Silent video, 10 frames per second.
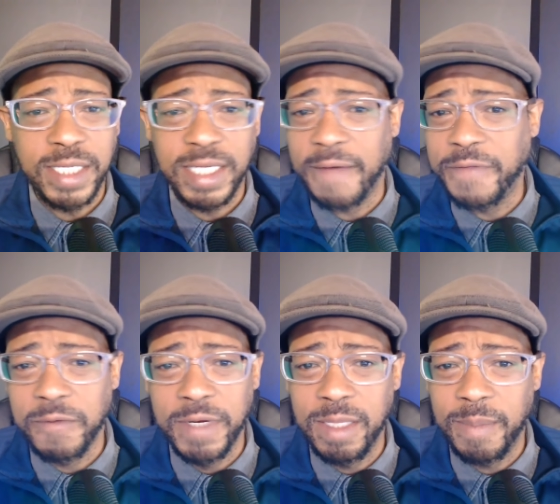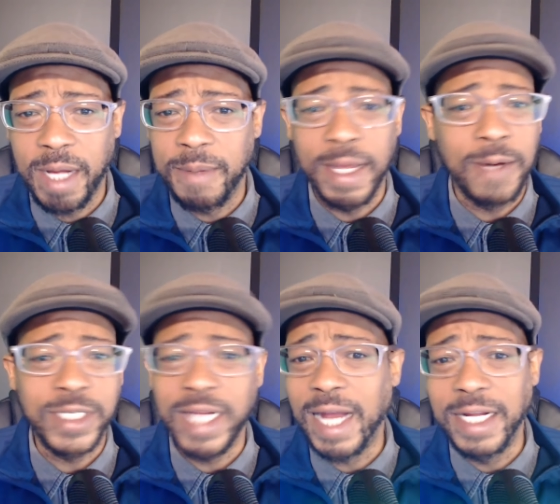because after reading the Bible, I
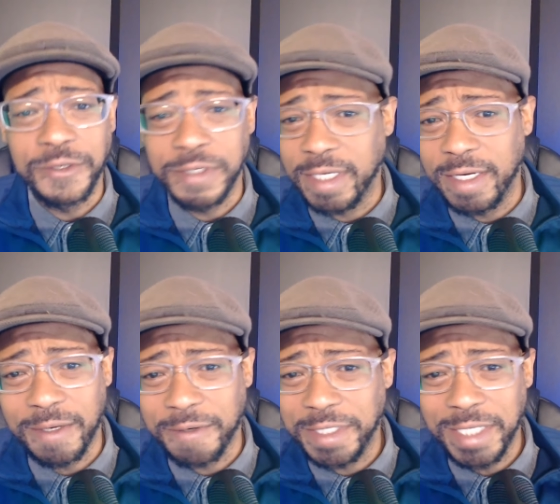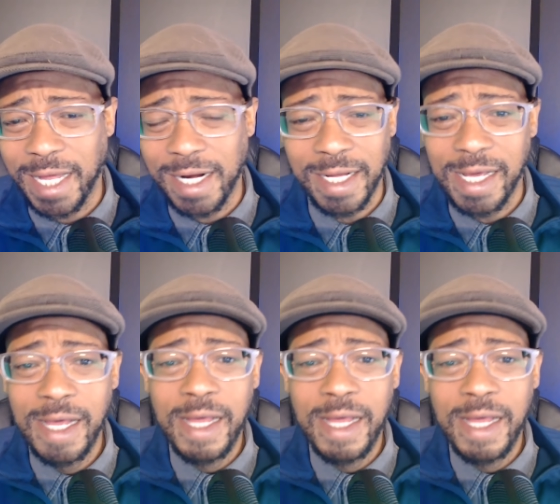was not interested in Christianity.